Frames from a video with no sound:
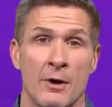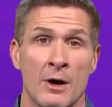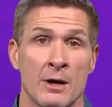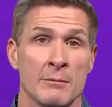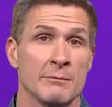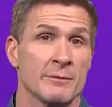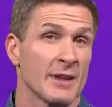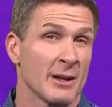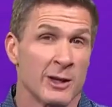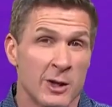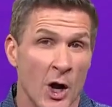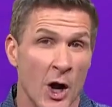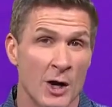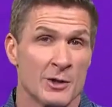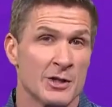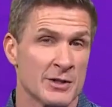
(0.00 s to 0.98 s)
Farm, the
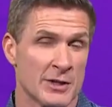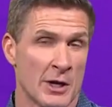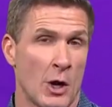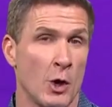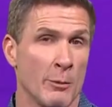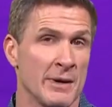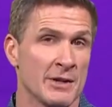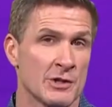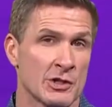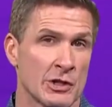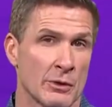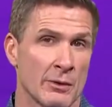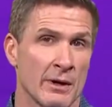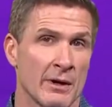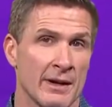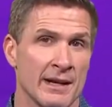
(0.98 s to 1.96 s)
largest home
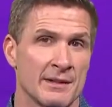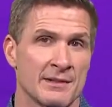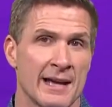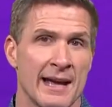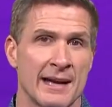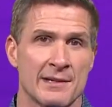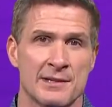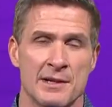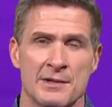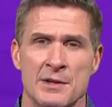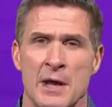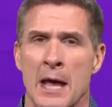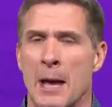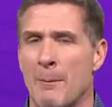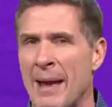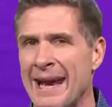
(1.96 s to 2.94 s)
insurer in Texas,
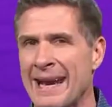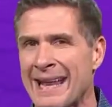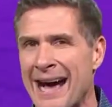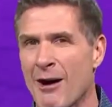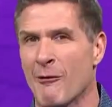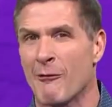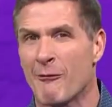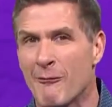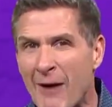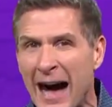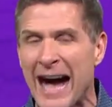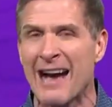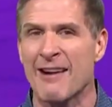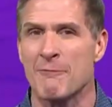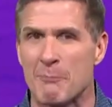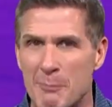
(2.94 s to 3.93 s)
paid out
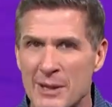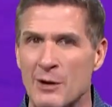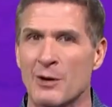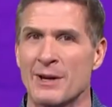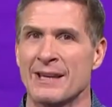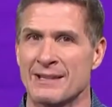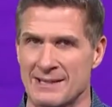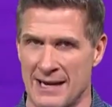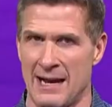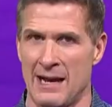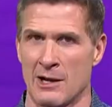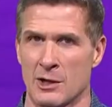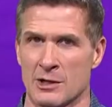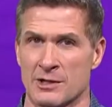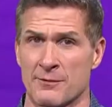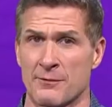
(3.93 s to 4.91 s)
$5 billion
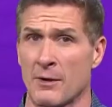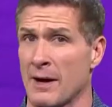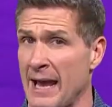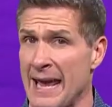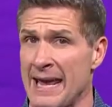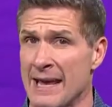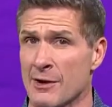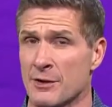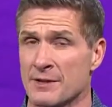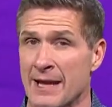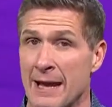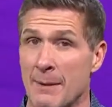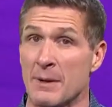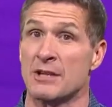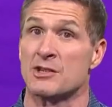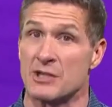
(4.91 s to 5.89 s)
for hail
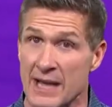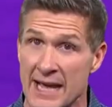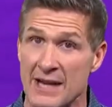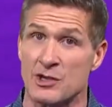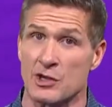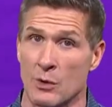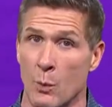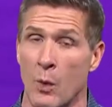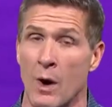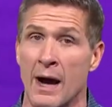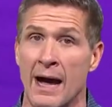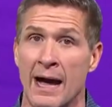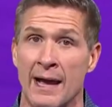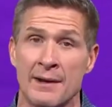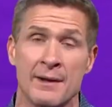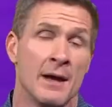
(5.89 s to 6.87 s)
damage
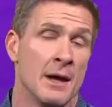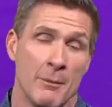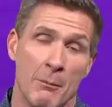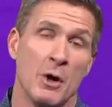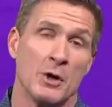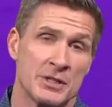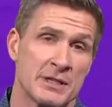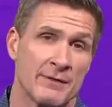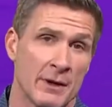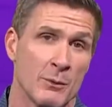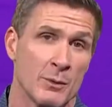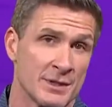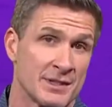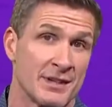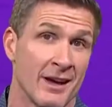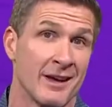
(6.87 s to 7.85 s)
nationwide. Most of it
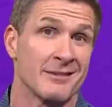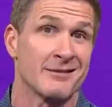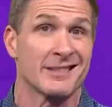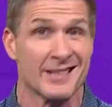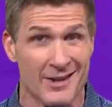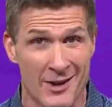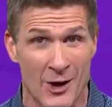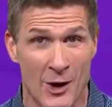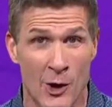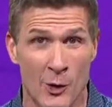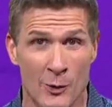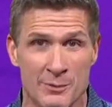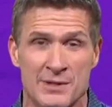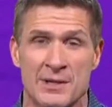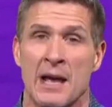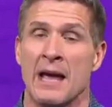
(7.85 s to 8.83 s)
was done to
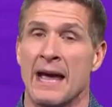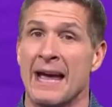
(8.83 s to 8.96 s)
homes.